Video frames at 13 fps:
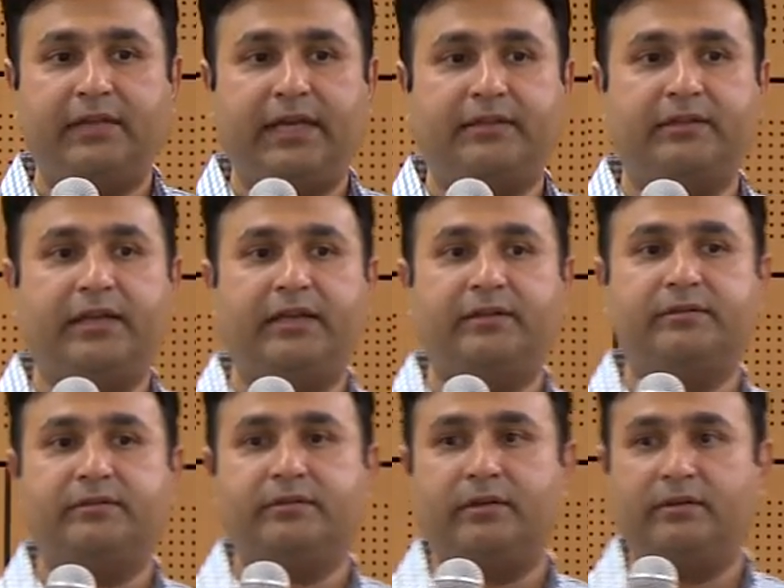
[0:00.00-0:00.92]
Like
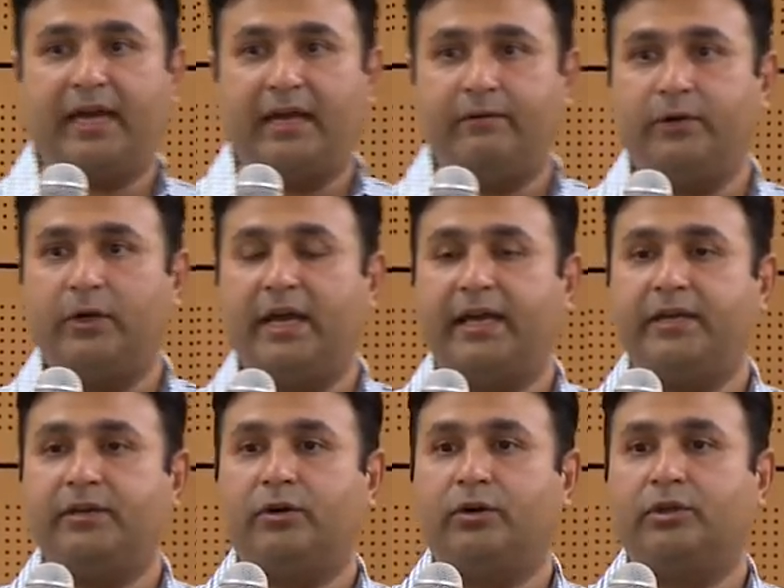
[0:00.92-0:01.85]
there's
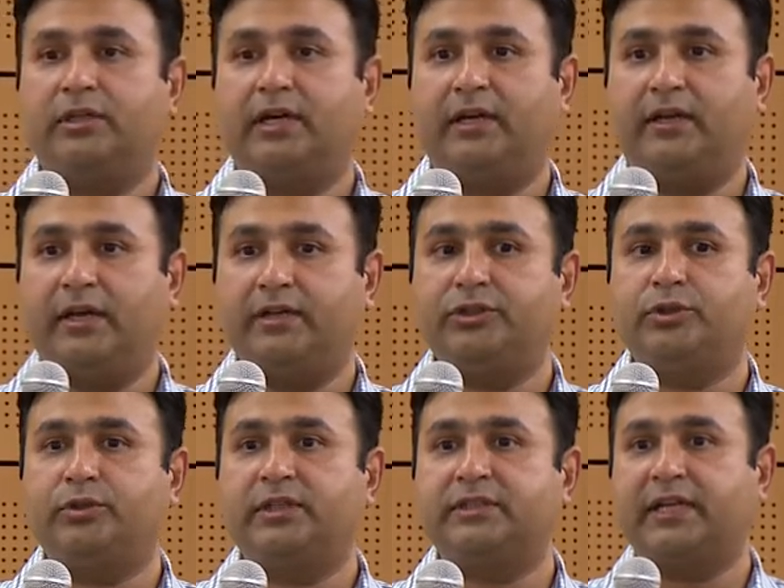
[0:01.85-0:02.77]
alveoli or the lungs
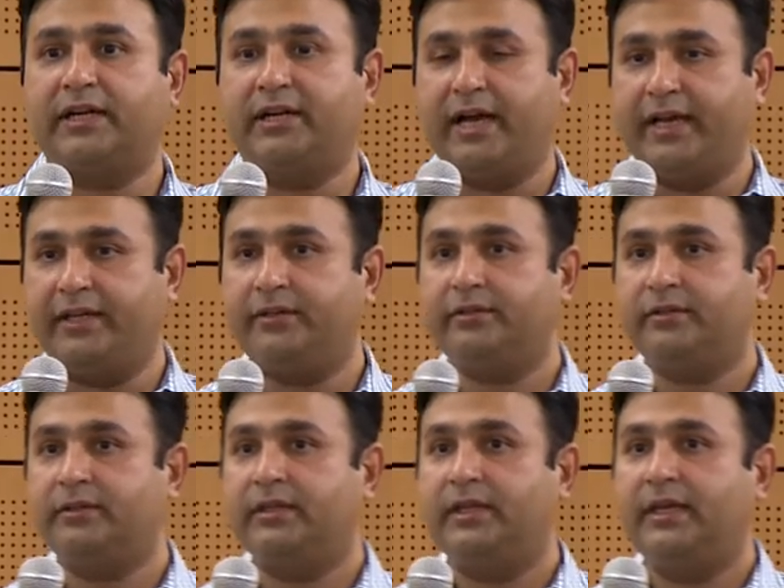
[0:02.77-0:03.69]
units are dying,
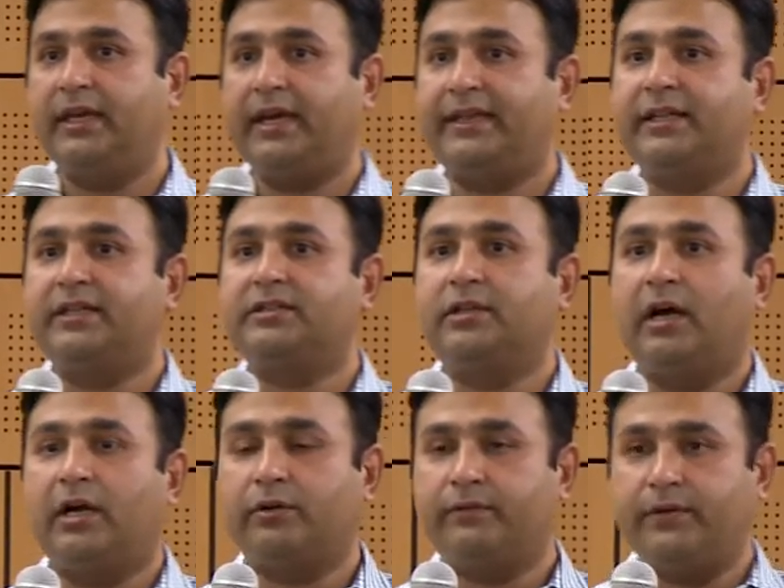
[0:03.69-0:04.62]
and there is
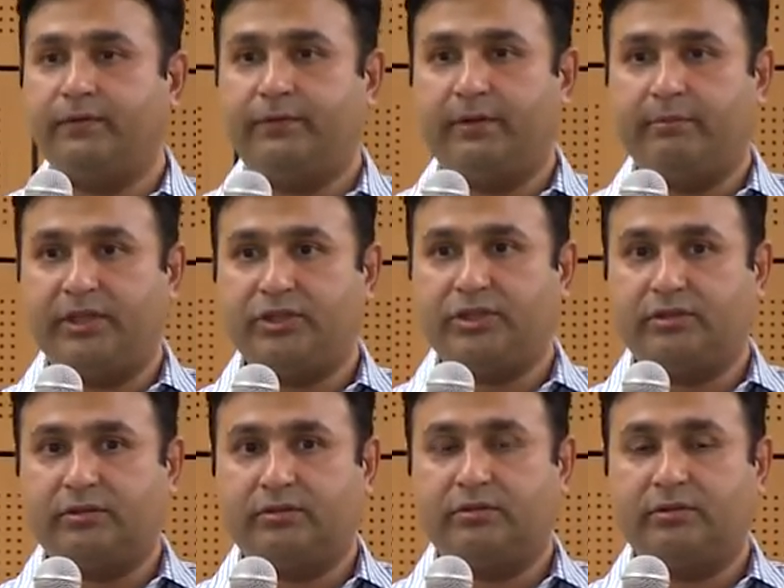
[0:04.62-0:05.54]
lot of
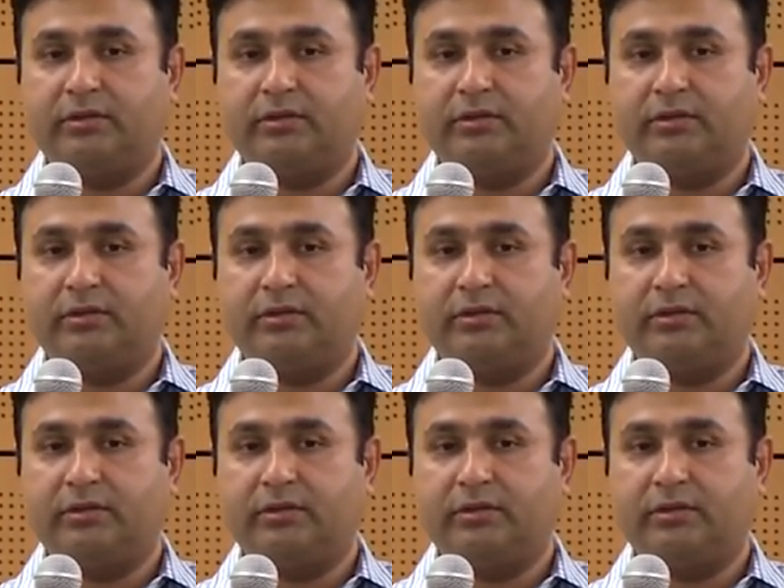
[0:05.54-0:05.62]
inflammation.